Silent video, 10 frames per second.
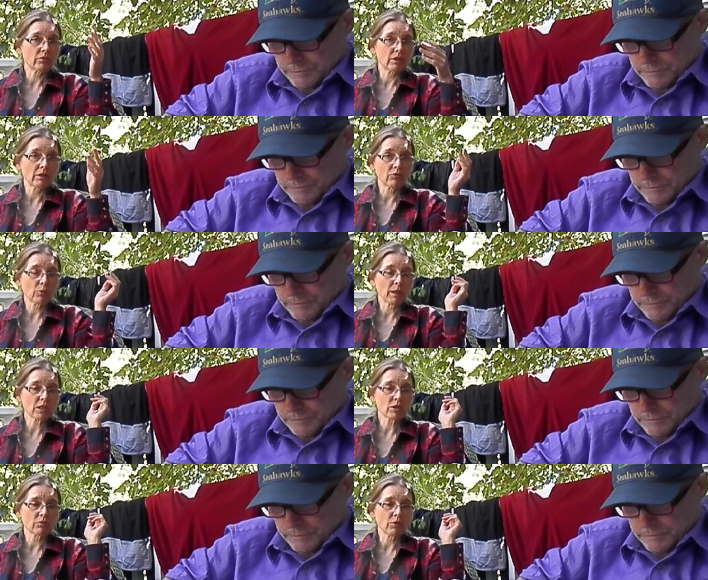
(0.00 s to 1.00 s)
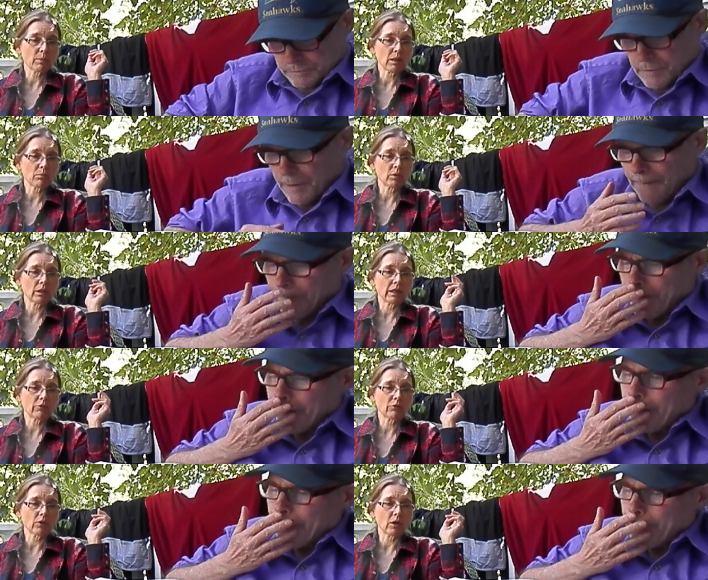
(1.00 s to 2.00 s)
Speaker 1: information for people
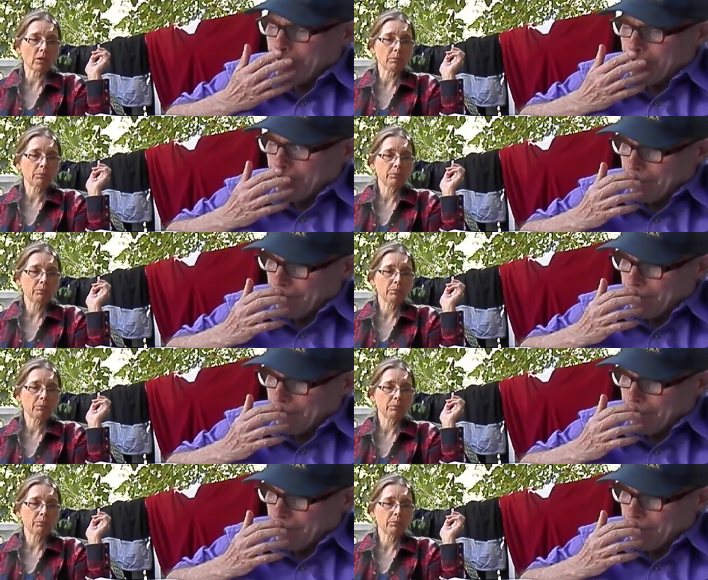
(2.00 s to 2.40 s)
if um,